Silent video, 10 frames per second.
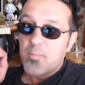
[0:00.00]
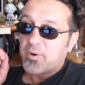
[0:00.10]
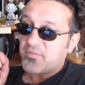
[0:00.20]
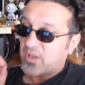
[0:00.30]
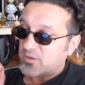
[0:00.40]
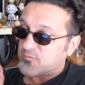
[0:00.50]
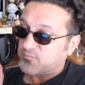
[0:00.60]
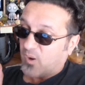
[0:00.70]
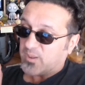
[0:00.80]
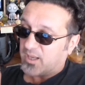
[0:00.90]
But I think it's
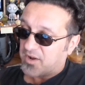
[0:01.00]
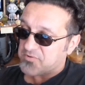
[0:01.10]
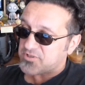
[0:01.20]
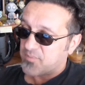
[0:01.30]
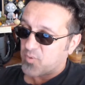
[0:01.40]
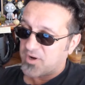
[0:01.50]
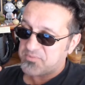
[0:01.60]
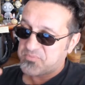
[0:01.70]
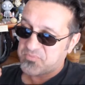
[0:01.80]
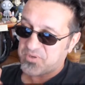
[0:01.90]
funny how
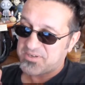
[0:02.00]
someone